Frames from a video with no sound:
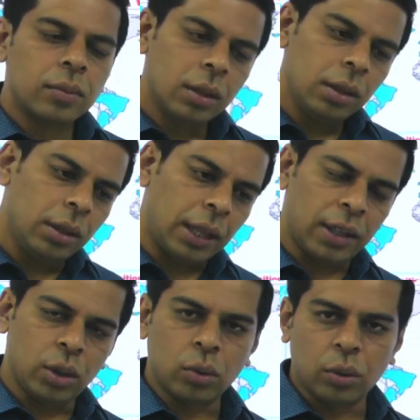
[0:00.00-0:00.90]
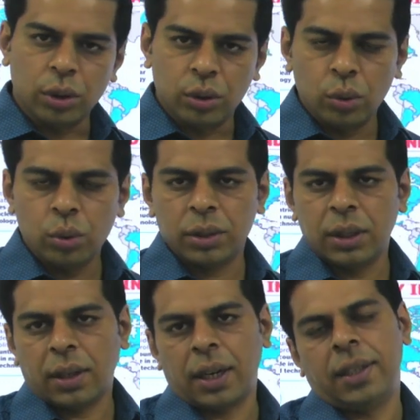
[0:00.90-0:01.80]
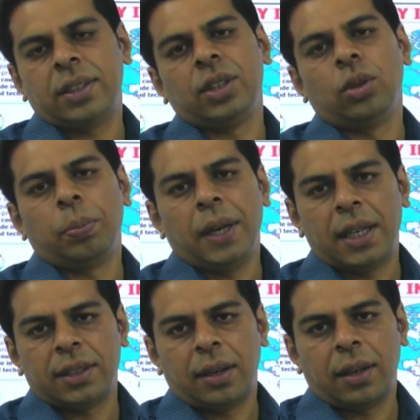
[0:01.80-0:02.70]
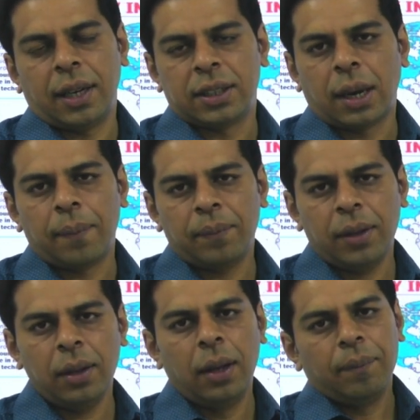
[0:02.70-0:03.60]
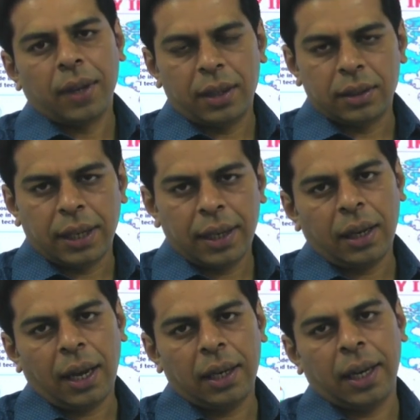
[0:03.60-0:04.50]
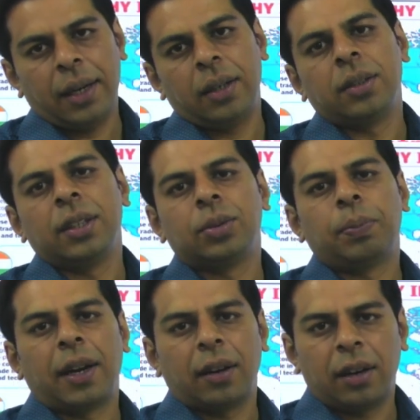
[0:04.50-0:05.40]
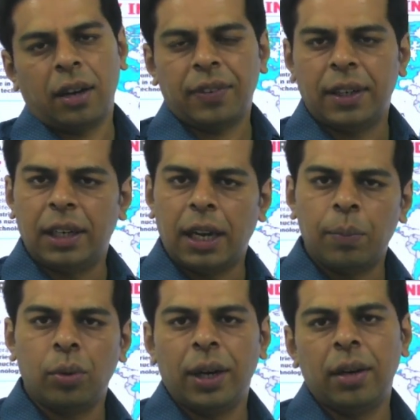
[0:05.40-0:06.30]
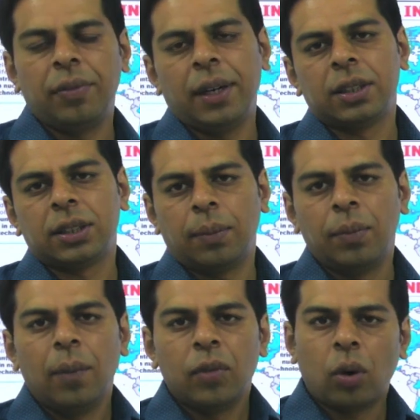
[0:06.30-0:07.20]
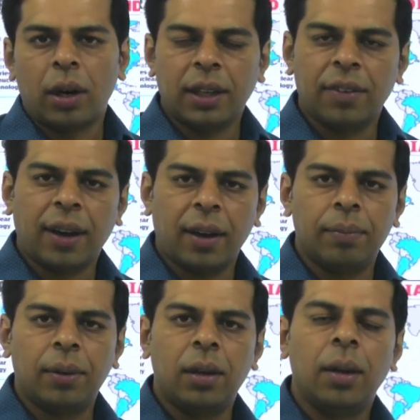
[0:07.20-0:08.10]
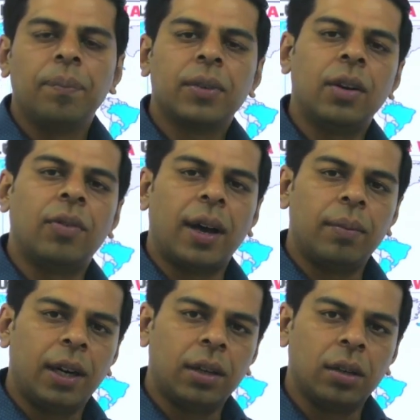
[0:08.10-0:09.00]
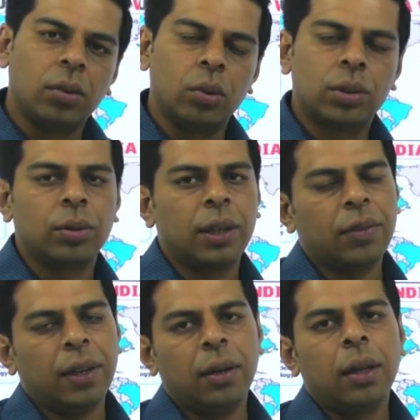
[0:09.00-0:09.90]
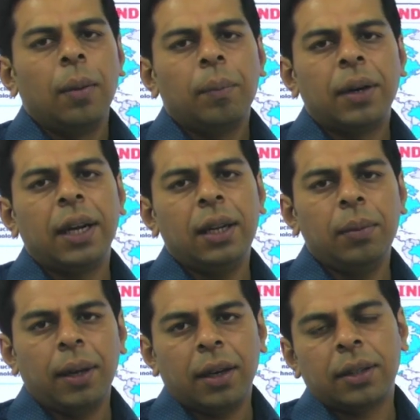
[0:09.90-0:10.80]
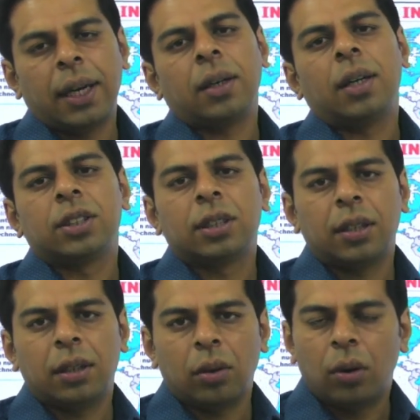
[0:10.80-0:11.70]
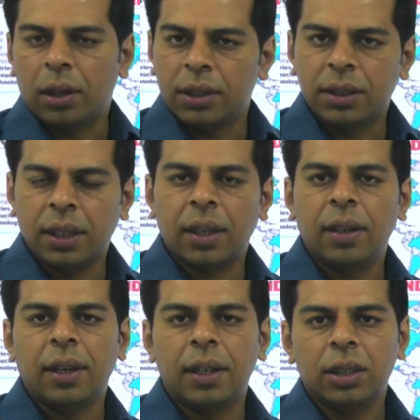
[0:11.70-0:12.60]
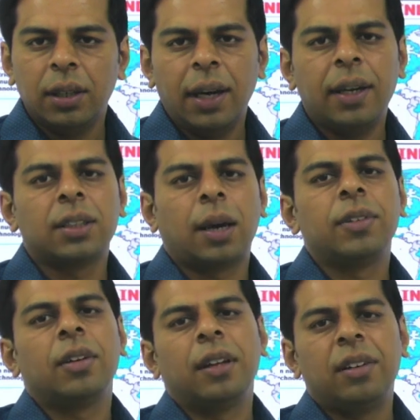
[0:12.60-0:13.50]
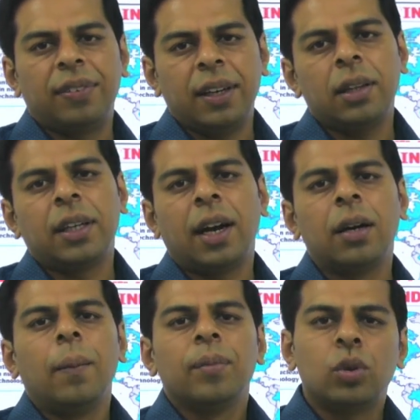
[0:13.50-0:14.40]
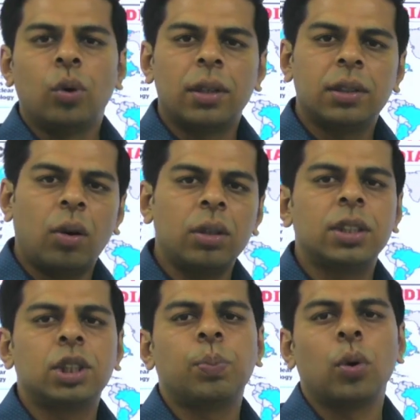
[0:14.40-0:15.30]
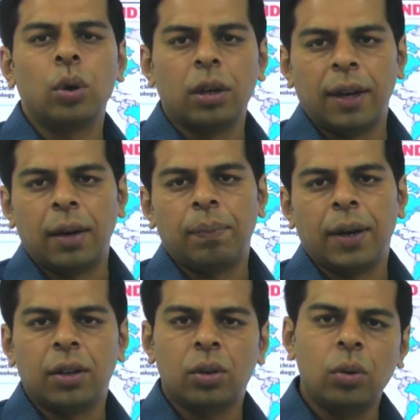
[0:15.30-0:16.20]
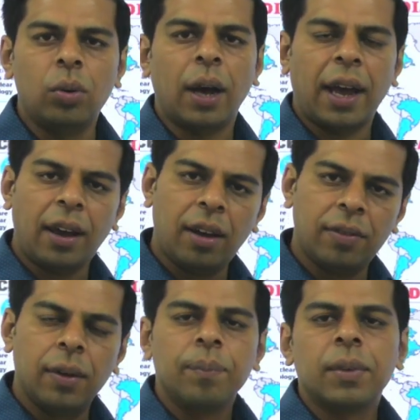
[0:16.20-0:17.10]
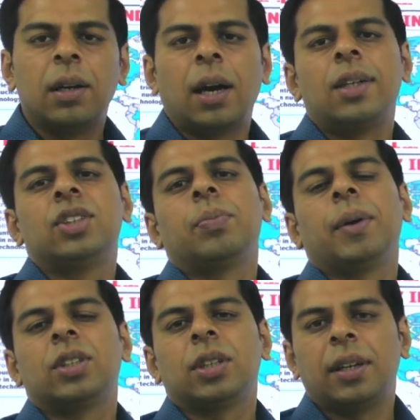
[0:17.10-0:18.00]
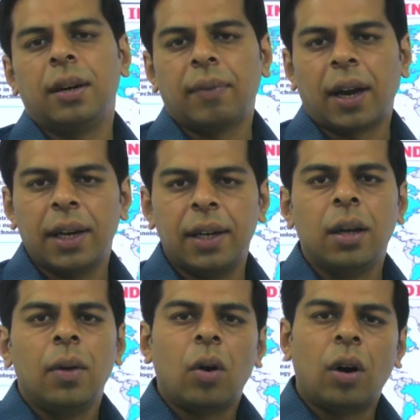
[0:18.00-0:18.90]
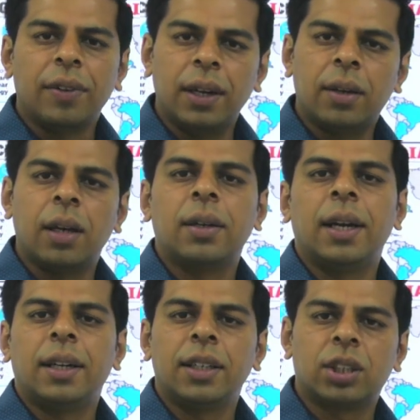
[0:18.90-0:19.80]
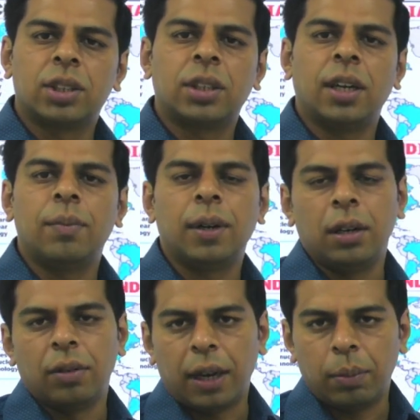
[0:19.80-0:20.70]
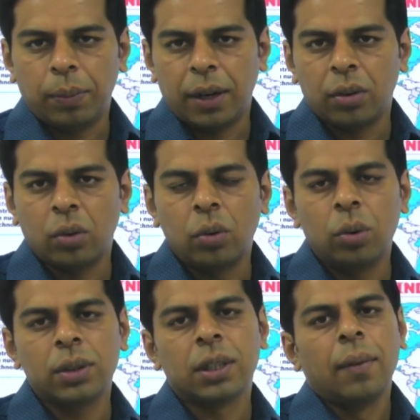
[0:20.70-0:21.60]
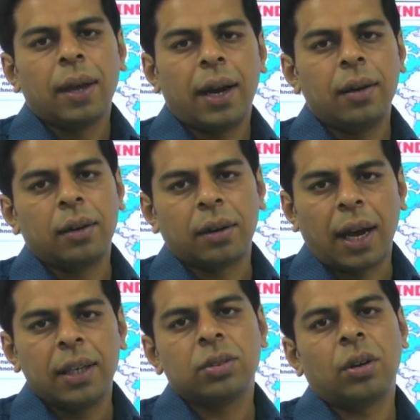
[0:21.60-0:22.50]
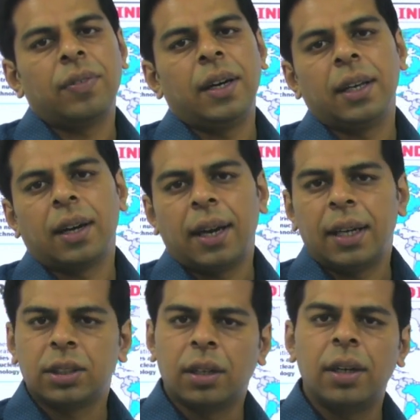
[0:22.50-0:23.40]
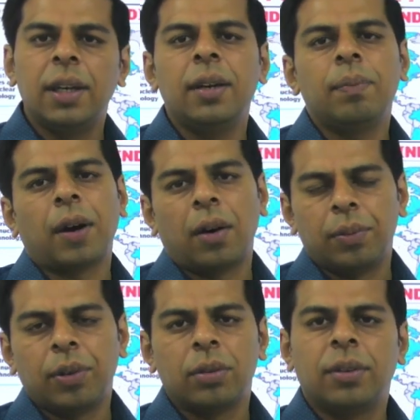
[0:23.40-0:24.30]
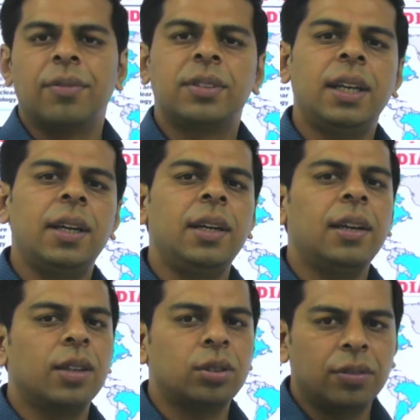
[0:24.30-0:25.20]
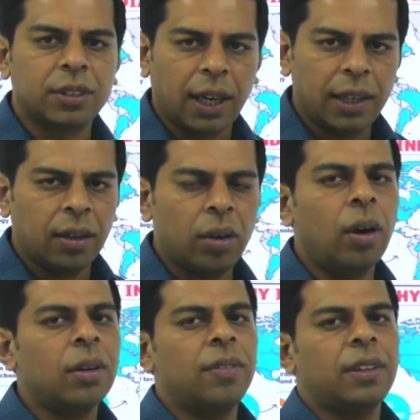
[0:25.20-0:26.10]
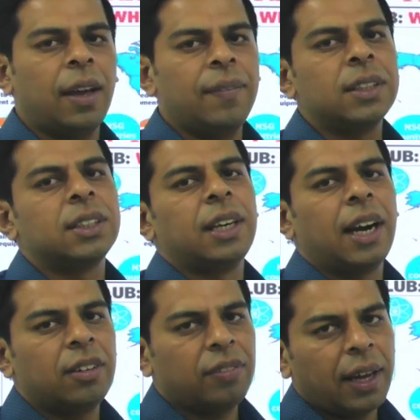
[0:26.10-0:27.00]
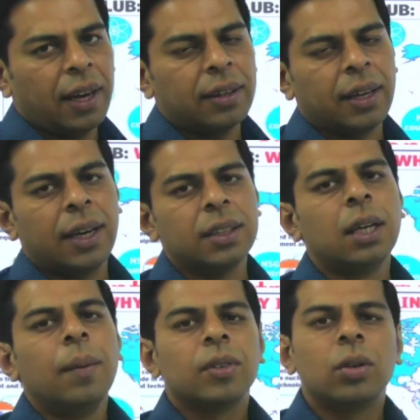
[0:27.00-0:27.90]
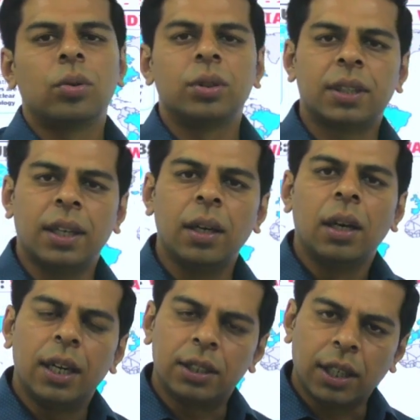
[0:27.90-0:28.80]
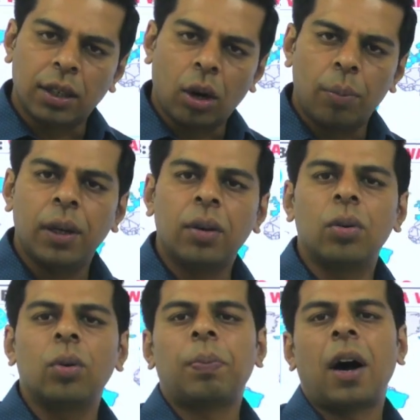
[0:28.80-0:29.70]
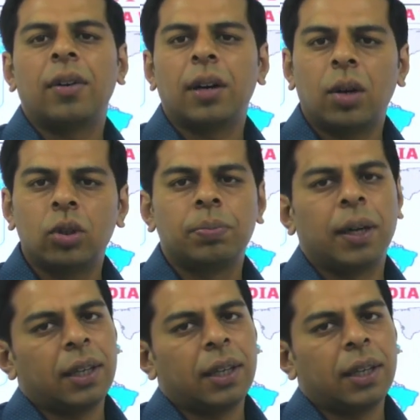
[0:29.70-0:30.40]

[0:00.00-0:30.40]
then you could use the current COP as an example, and then highlight this paragraph and elaborate with some quantifiable environmental goals. So it will really make that answer holistic in nature, and examiner will feel that you are not just pro development, you have a larger picture in mind of inculcating sustainable development goals and rise of India as a green power. Because we have seen in case of China, a lot of time it is red flagged as, you could say, it's an economic growth powerhouse, but yet